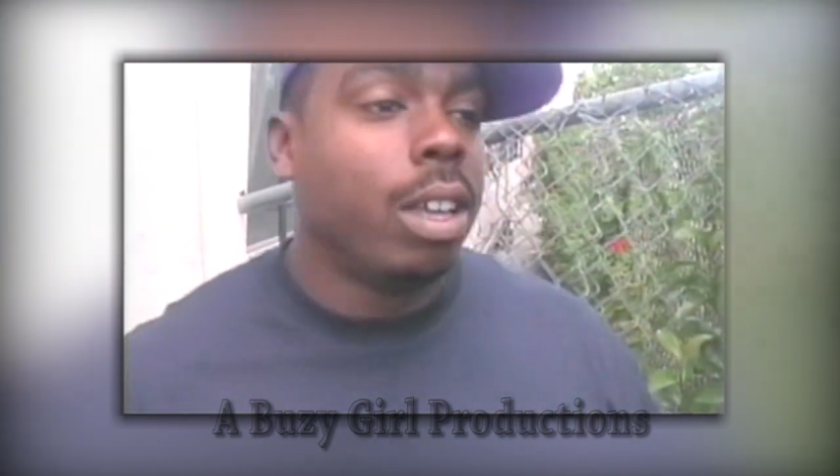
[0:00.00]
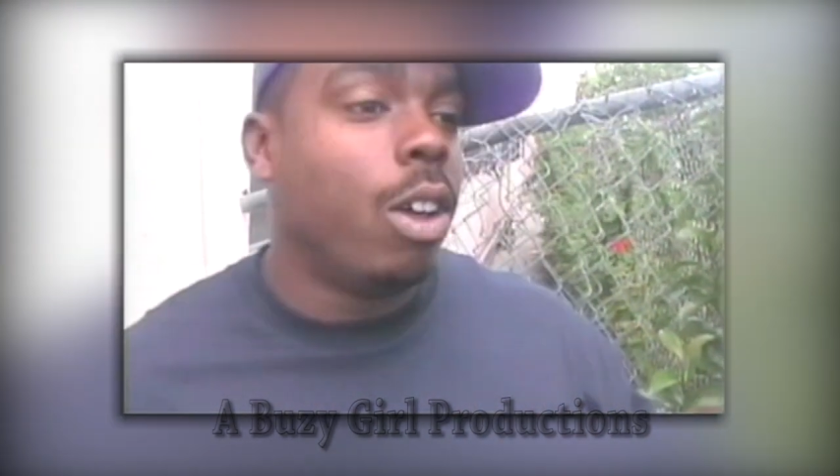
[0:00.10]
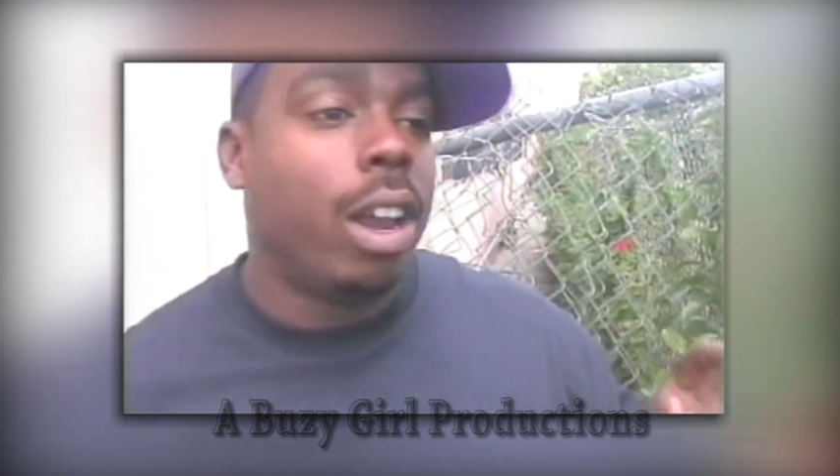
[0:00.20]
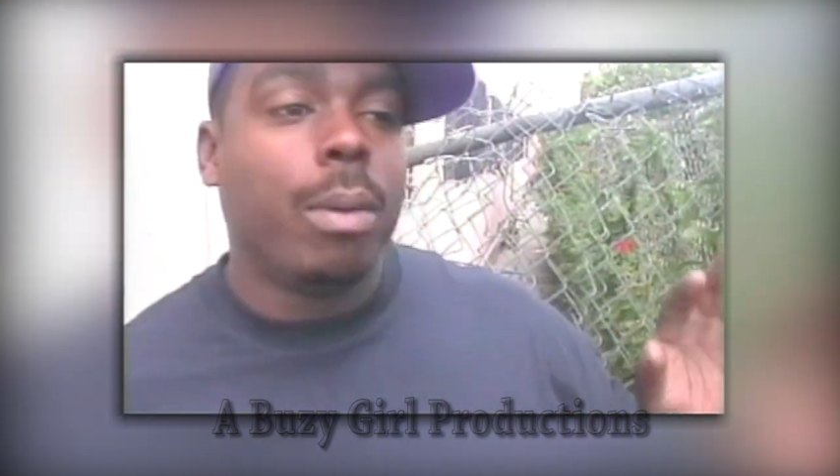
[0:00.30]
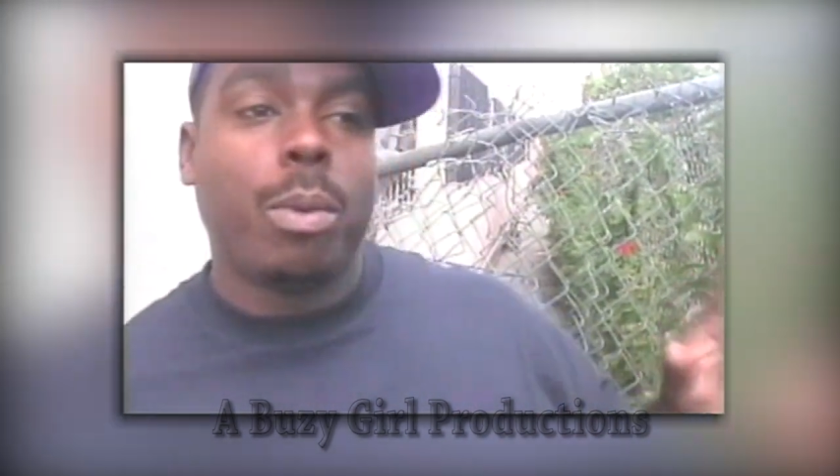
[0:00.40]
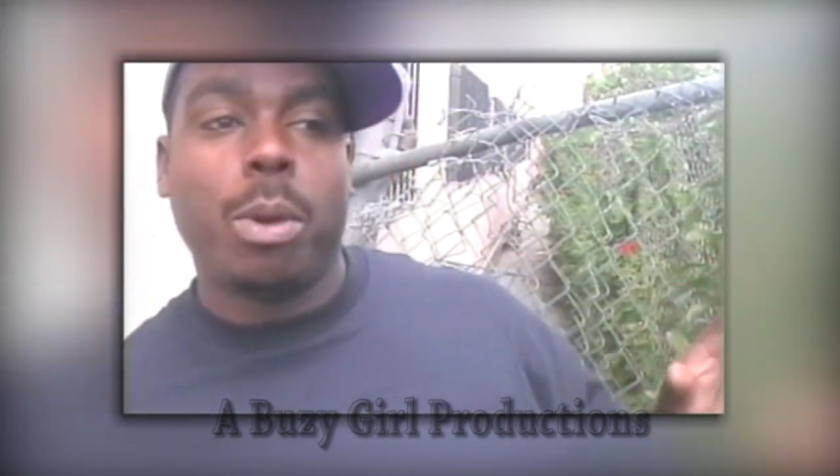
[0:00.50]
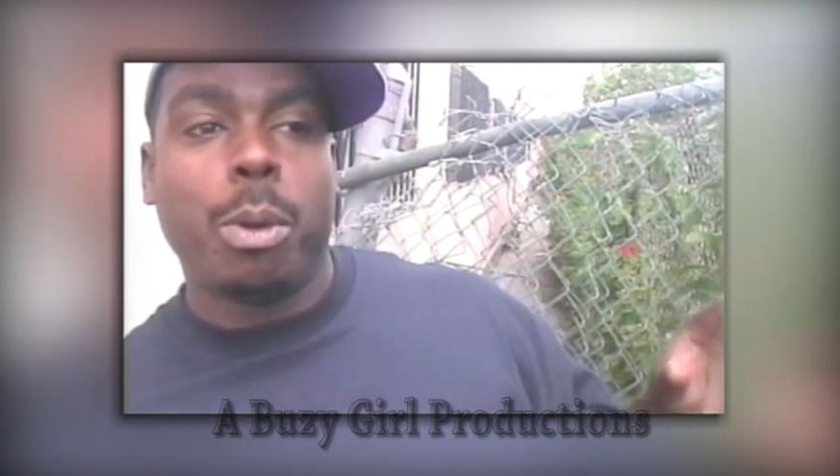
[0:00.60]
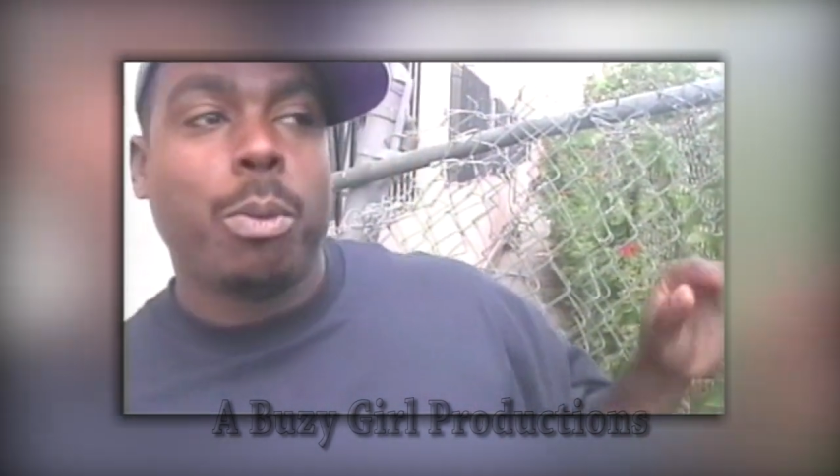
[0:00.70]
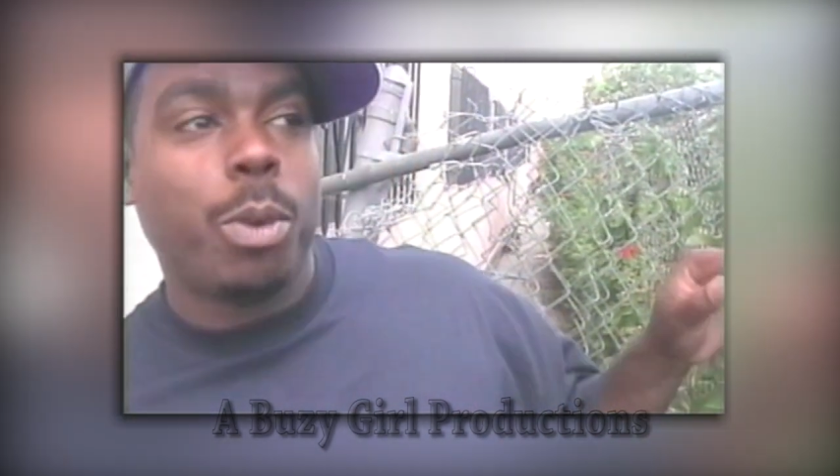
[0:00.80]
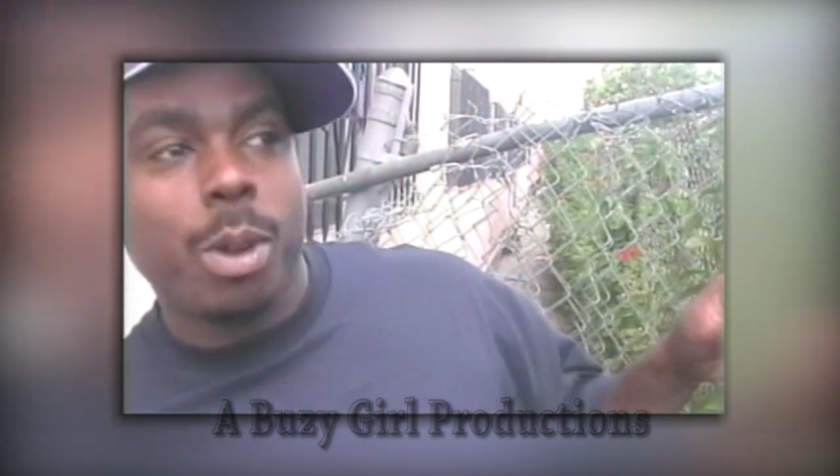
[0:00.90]
All
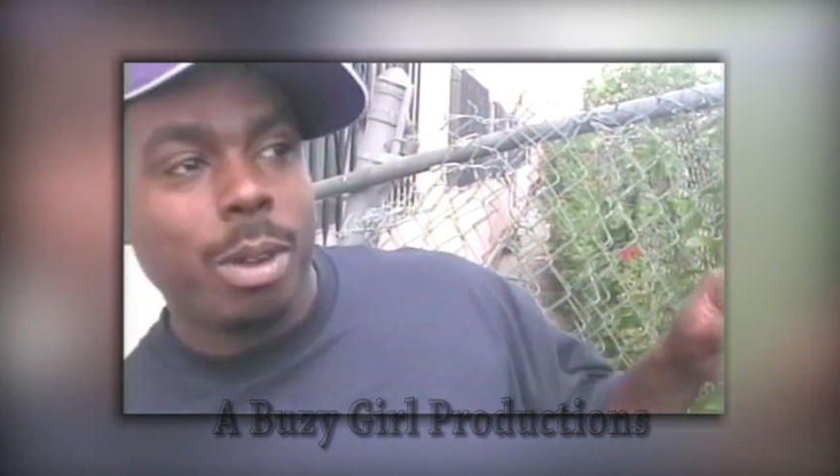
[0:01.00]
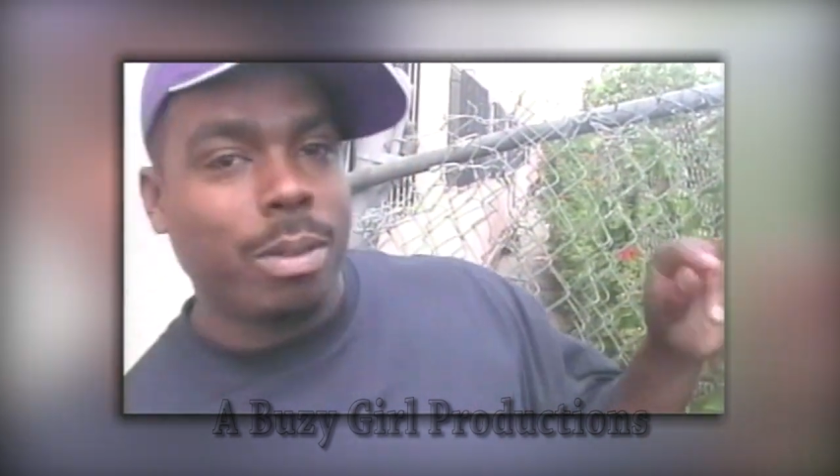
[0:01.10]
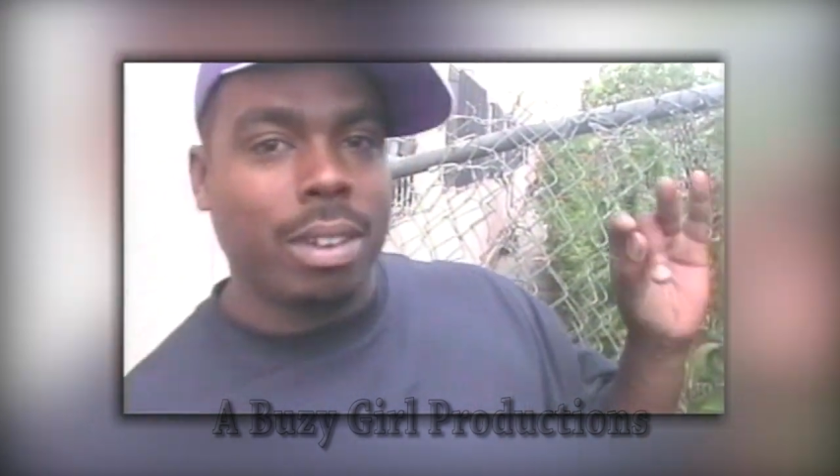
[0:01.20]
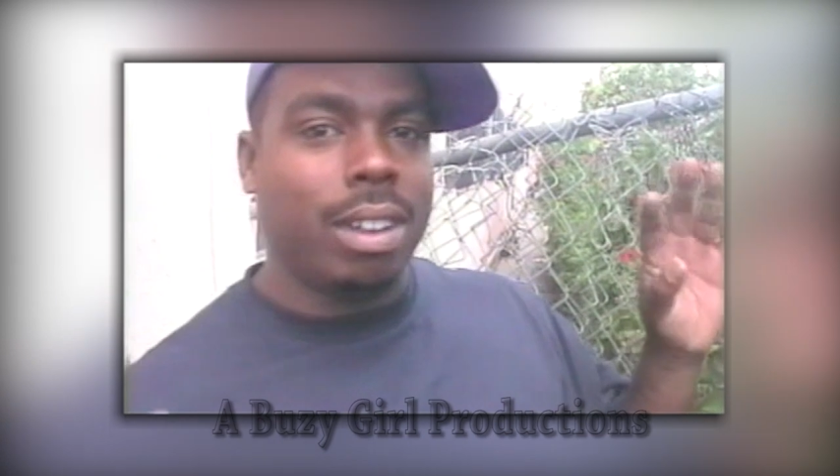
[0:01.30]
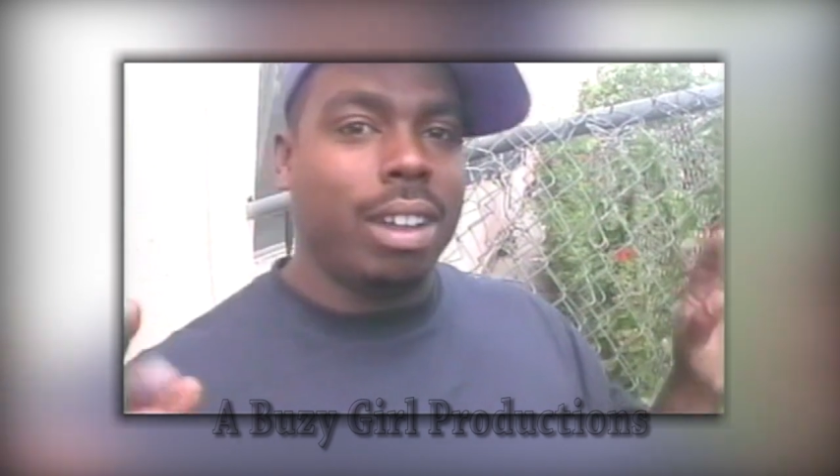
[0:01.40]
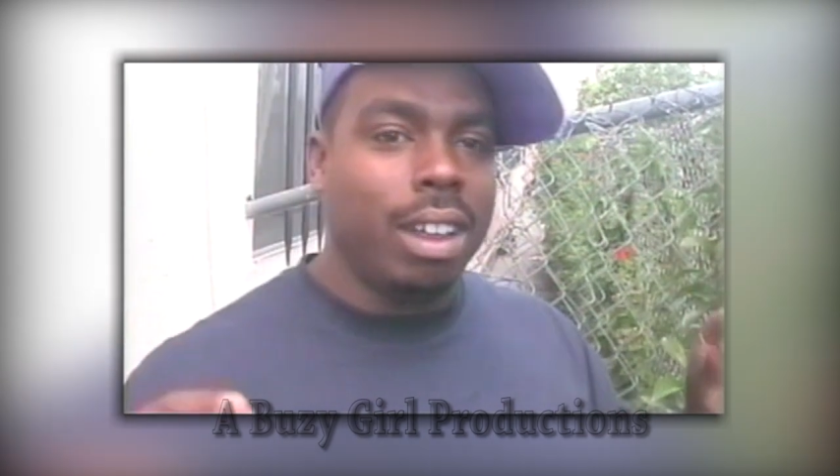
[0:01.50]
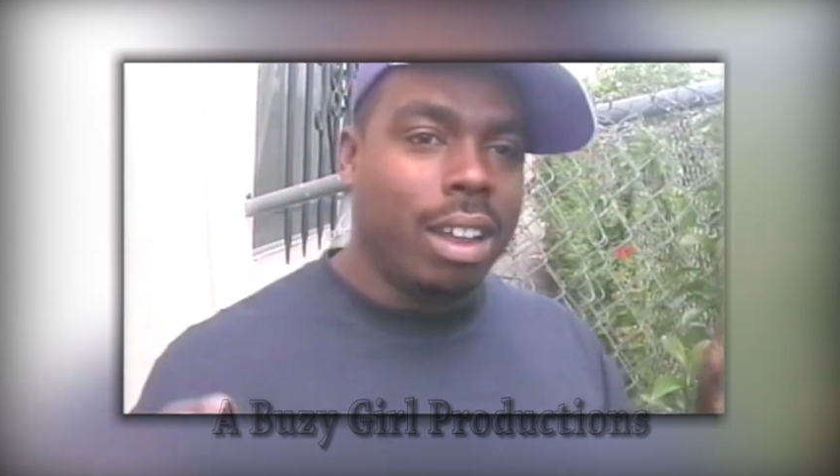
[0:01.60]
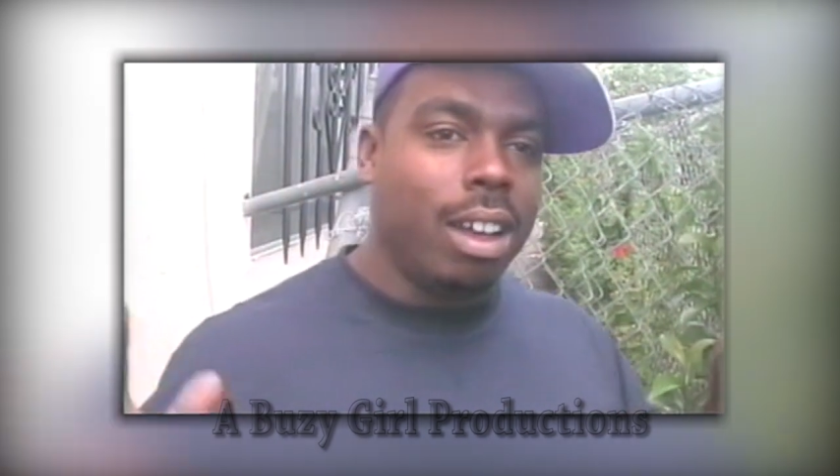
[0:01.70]
that